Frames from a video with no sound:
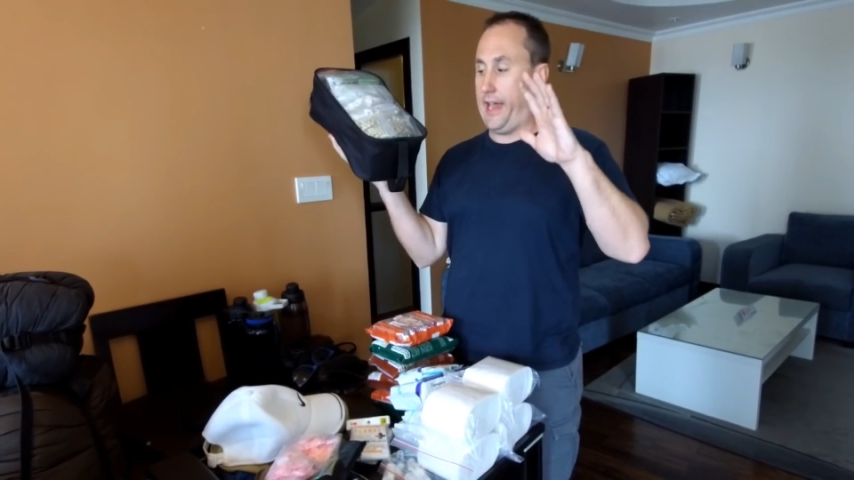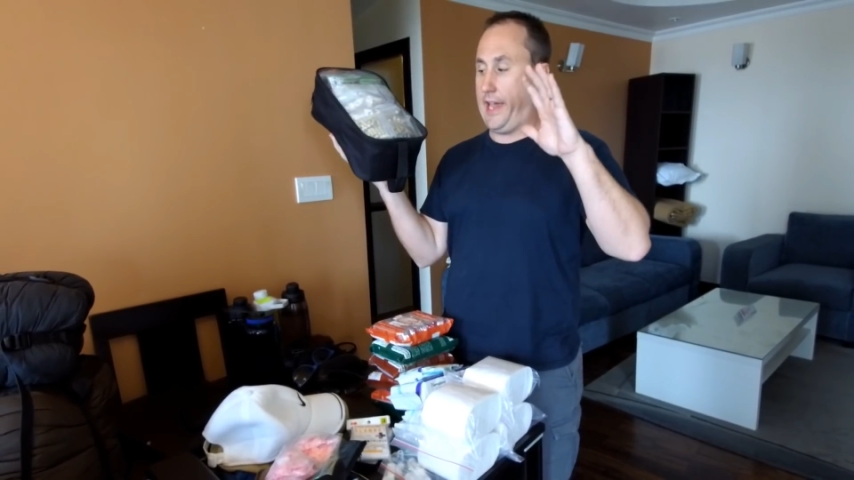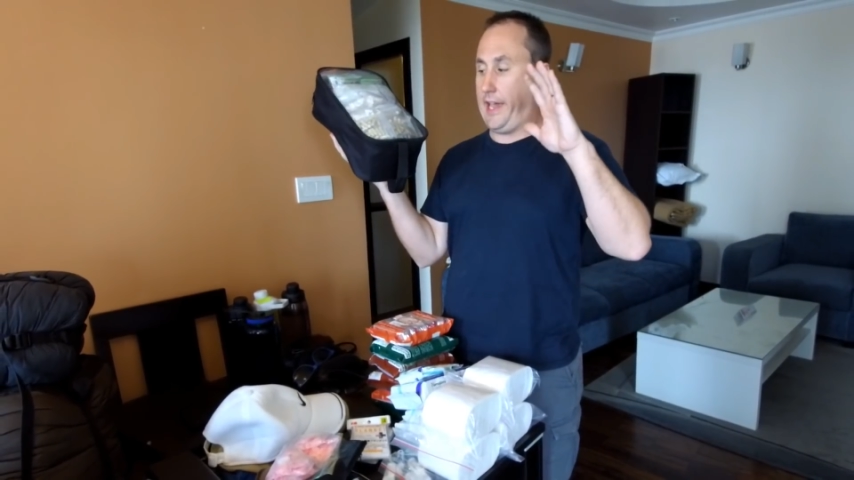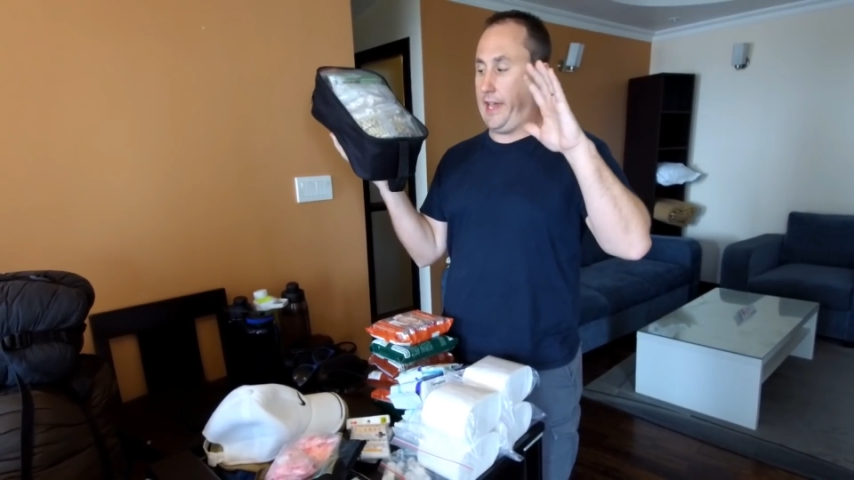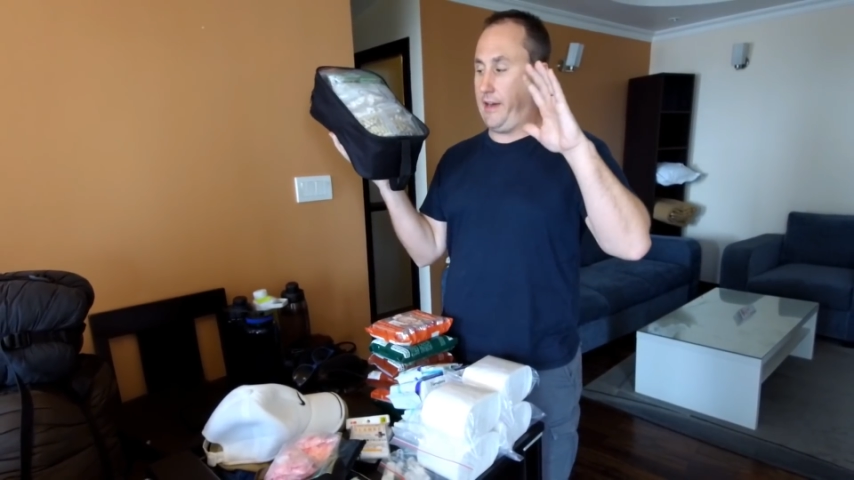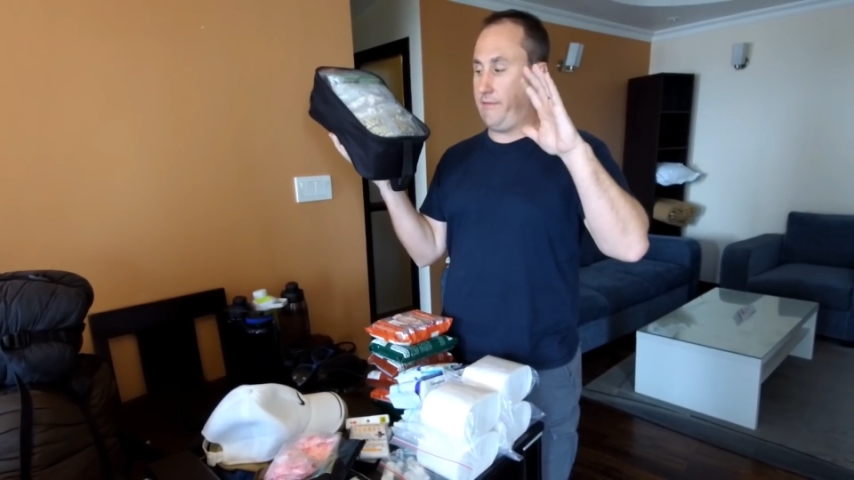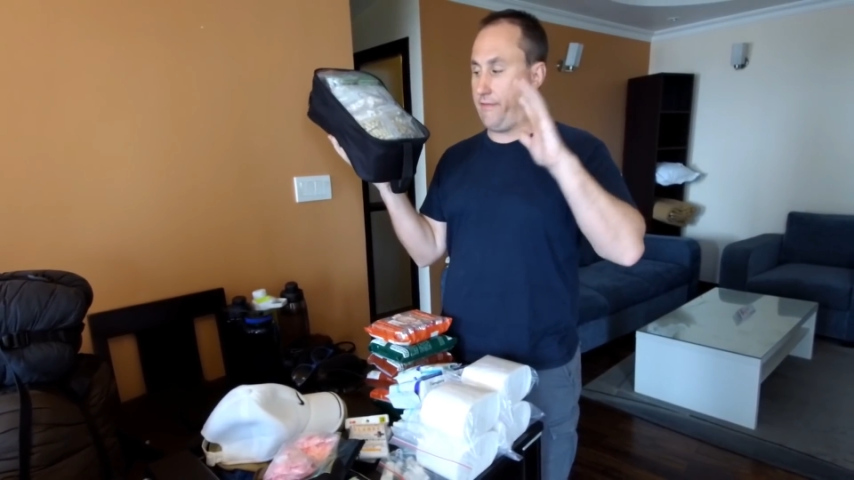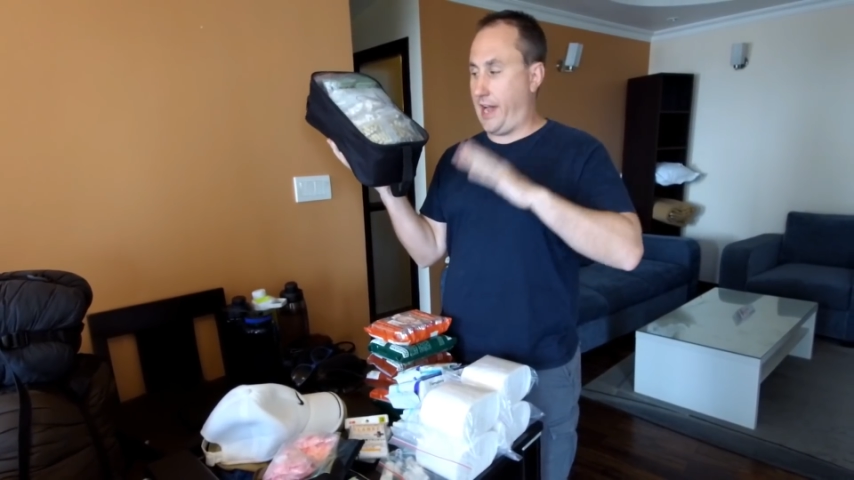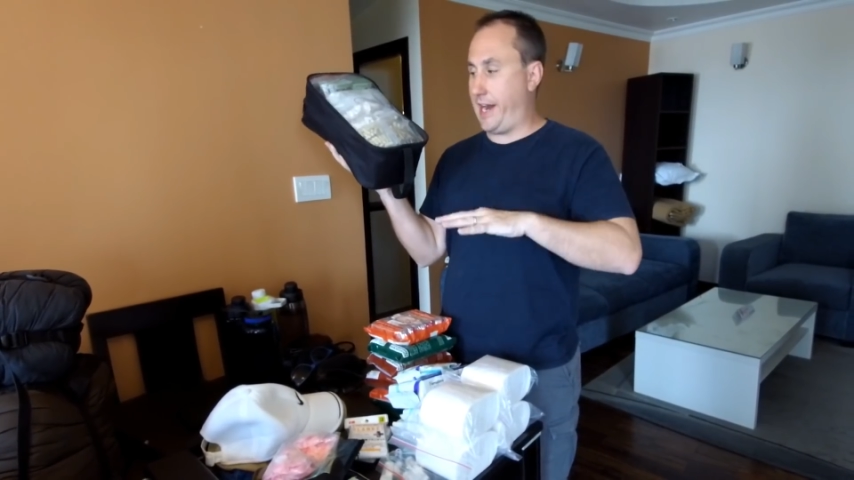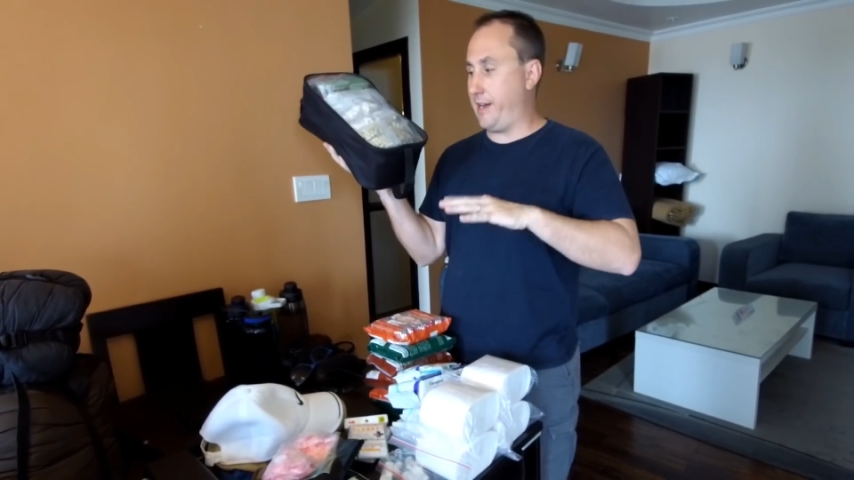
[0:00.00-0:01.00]
and
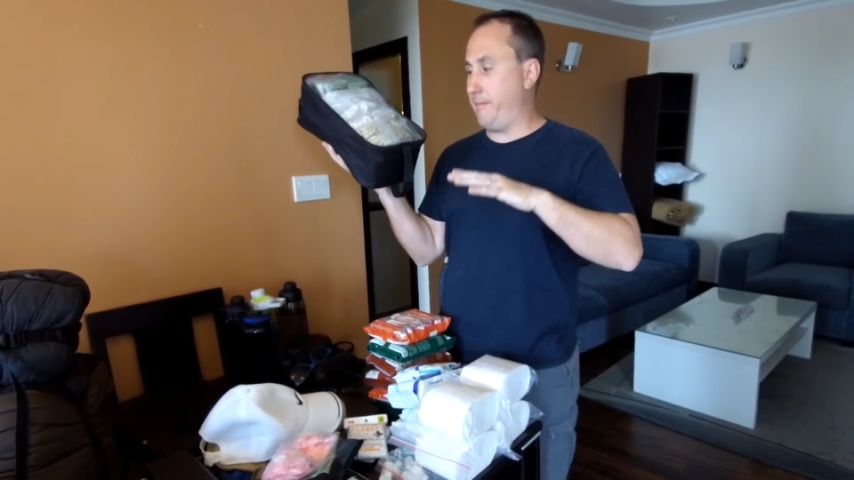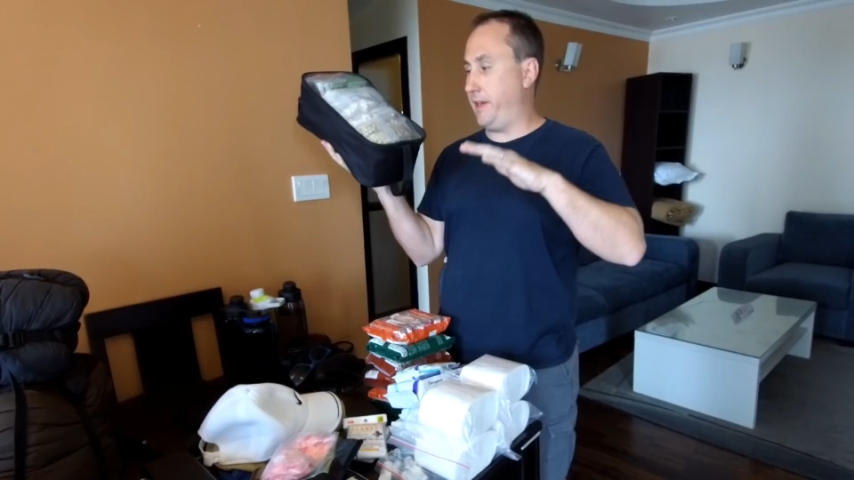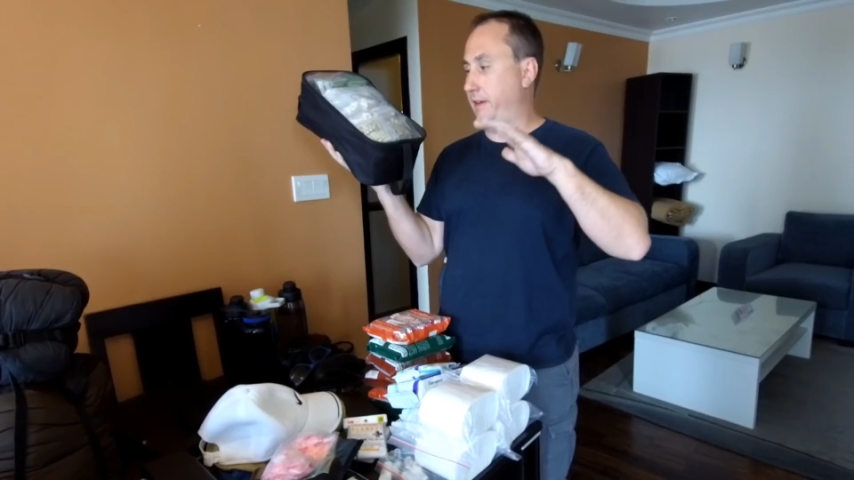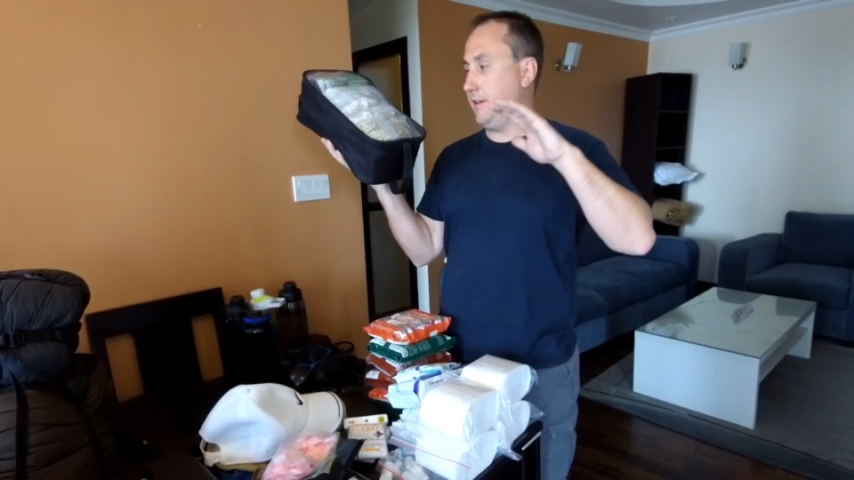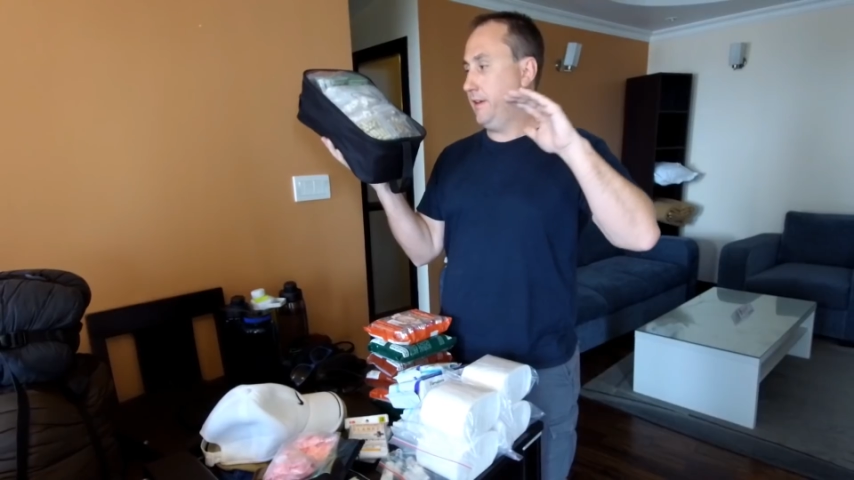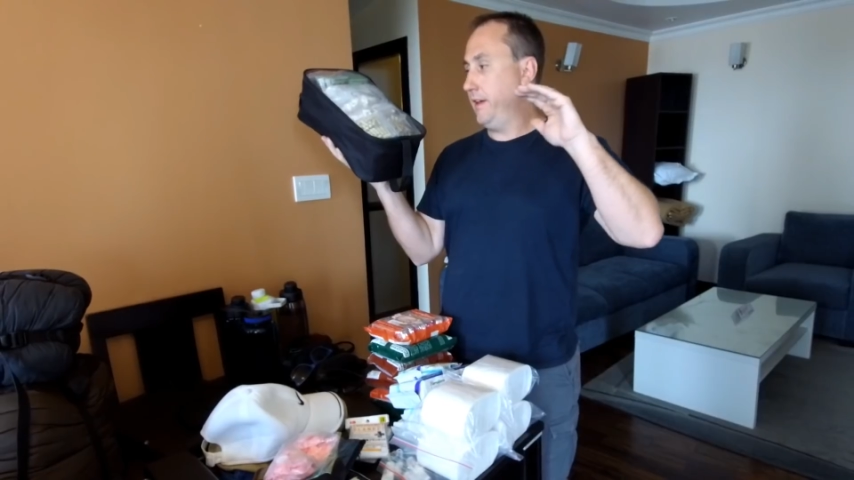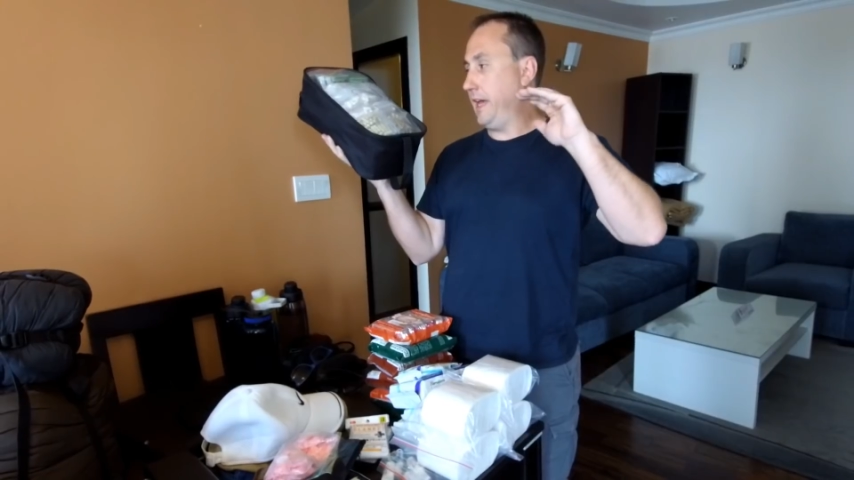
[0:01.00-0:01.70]
vitamin